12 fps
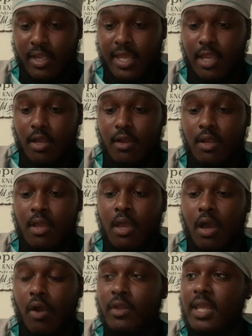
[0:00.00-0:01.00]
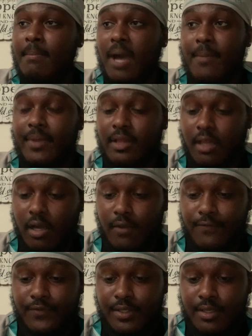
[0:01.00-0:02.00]
Here, or ye might be
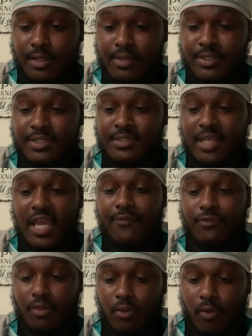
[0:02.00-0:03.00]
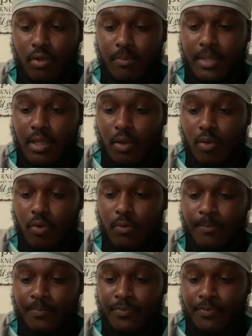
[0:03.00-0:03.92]
loved, saith the Lord, Behold,